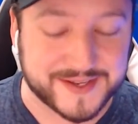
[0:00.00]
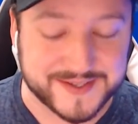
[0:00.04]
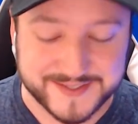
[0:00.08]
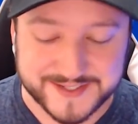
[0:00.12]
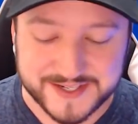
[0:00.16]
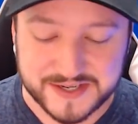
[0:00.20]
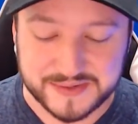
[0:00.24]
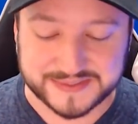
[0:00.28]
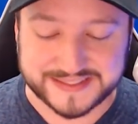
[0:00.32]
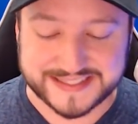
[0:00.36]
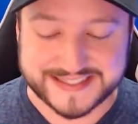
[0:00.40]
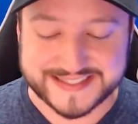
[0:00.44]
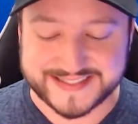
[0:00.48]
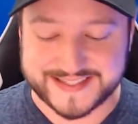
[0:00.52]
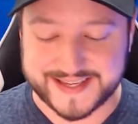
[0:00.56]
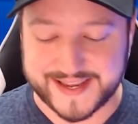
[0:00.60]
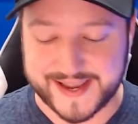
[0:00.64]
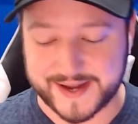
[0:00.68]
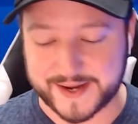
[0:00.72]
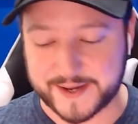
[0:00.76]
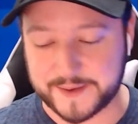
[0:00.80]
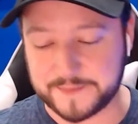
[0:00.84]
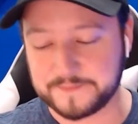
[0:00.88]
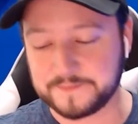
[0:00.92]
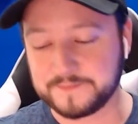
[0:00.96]
can do with this
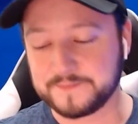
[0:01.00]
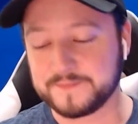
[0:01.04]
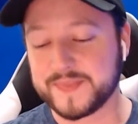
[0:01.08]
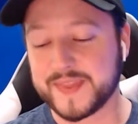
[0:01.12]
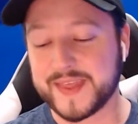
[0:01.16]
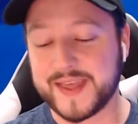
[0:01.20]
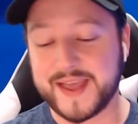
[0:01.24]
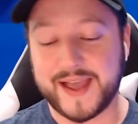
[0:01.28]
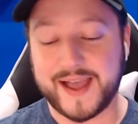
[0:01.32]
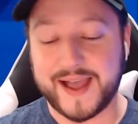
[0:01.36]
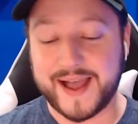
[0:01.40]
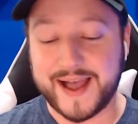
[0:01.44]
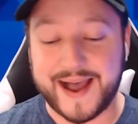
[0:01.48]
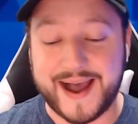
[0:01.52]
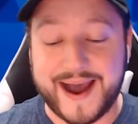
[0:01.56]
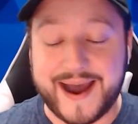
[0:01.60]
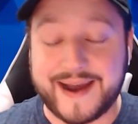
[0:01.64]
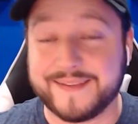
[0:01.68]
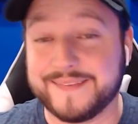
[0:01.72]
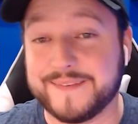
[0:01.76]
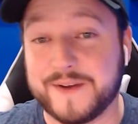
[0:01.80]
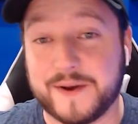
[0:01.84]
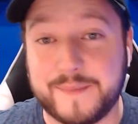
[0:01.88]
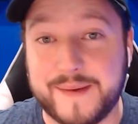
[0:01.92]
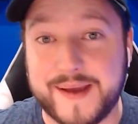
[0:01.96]
deck. I
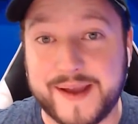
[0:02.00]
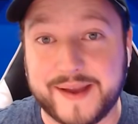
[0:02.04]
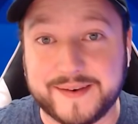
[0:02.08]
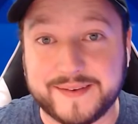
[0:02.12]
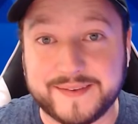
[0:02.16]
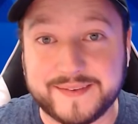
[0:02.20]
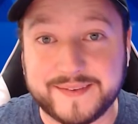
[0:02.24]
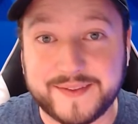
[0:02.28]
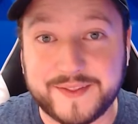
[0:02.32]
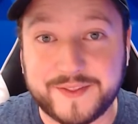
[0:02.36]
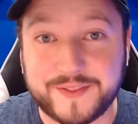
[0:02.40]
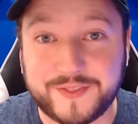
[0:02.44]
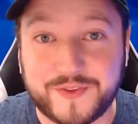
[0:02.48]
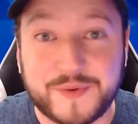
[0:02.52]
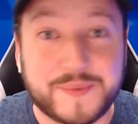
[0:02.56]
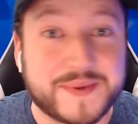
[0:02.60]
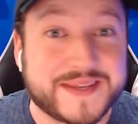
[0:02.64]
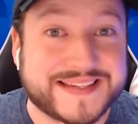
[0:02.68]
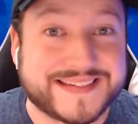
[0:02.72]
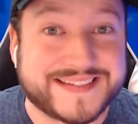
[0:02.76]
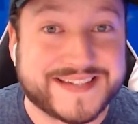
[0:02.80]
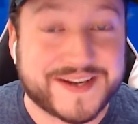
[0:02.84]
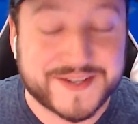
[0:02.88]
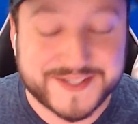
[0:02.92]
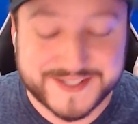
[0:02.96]
don't know, man. Three
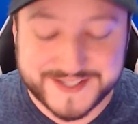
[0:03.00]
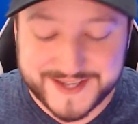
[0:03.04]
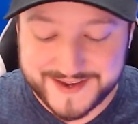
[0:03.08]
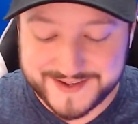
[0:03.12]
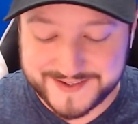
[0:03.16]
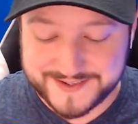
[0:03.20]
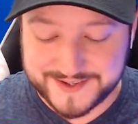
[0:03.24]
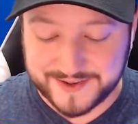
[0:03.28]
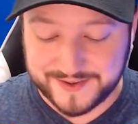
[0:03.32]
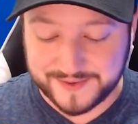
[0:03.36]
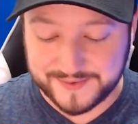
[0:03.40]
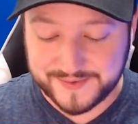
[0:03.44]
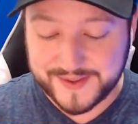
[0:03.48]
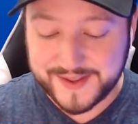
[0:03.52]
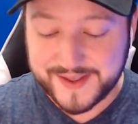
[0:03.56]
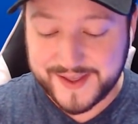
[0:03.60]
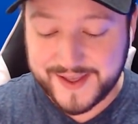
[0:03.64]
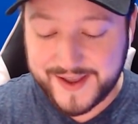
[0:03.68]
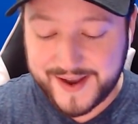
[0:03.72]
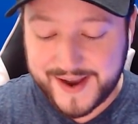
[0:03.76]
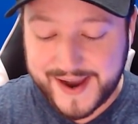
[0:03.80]
Musketeer cycle.